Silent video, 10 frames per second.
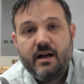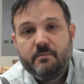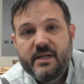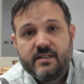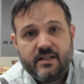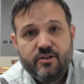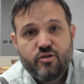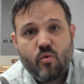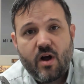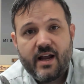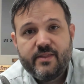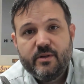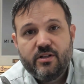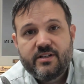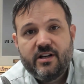Because here's why. In the
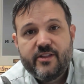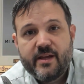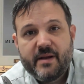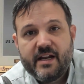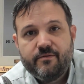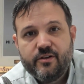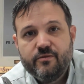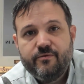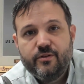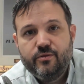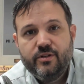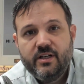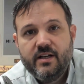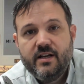military, they pay for your food.